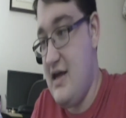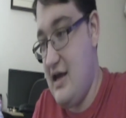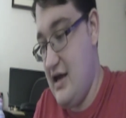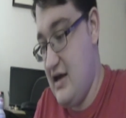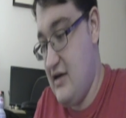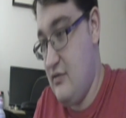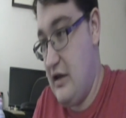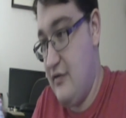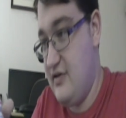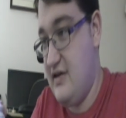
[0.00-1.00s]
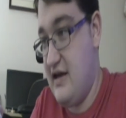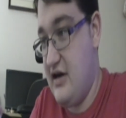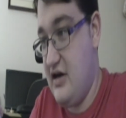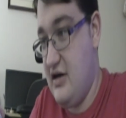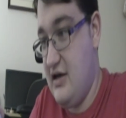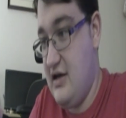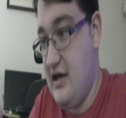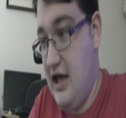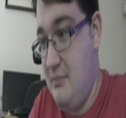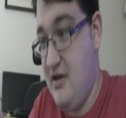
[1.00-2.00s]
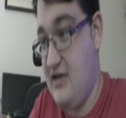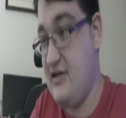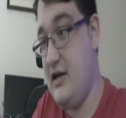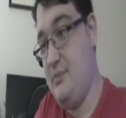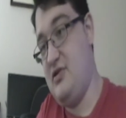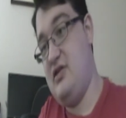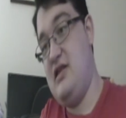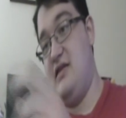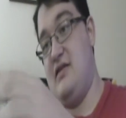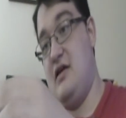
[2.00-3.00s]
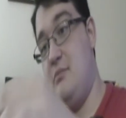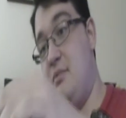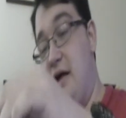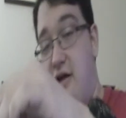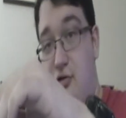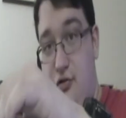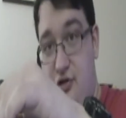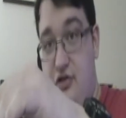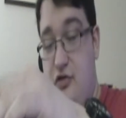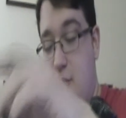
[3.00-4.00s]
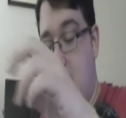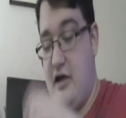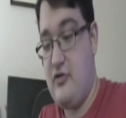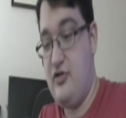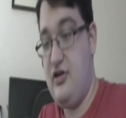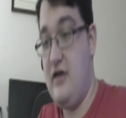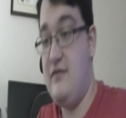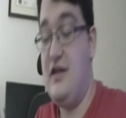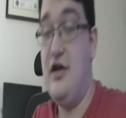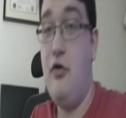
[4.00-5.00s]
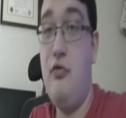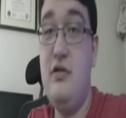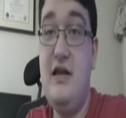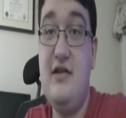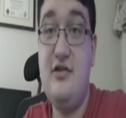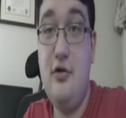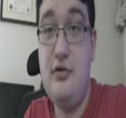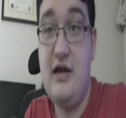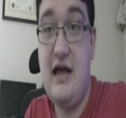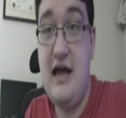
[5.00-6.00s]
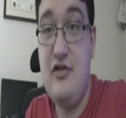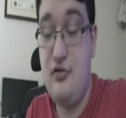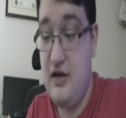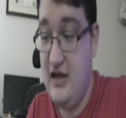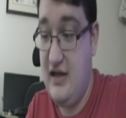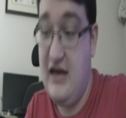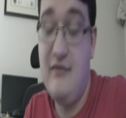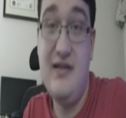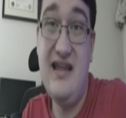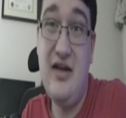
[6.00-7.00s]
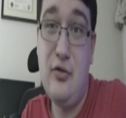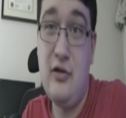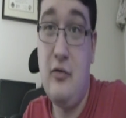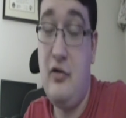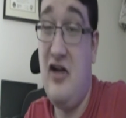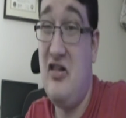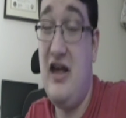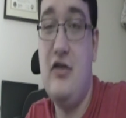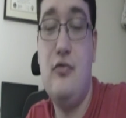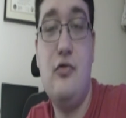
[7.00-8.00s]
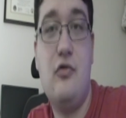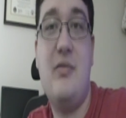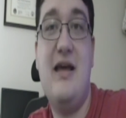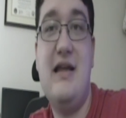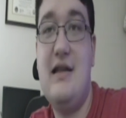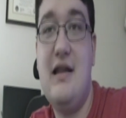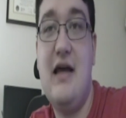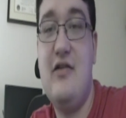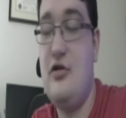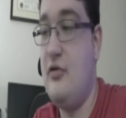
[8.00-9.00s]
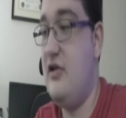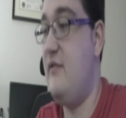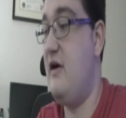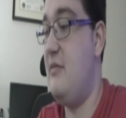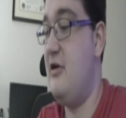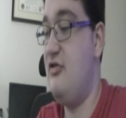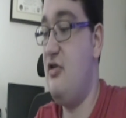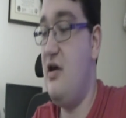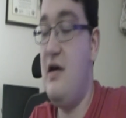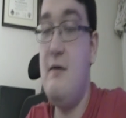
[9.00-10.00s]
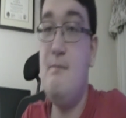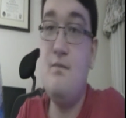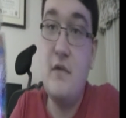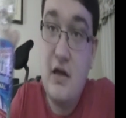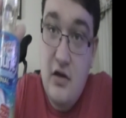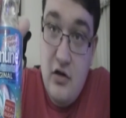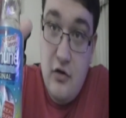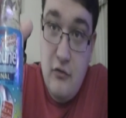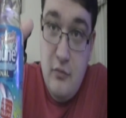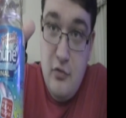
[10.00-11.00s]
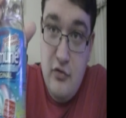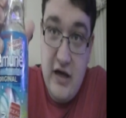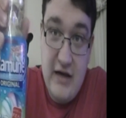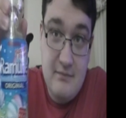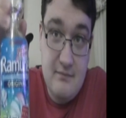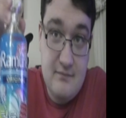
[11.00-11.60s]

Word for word: And while I was there, I picked up some bottles, 2 bottles, of the only soda I drink, and even then only rarely. I don't normally like sodas very much. Ramune.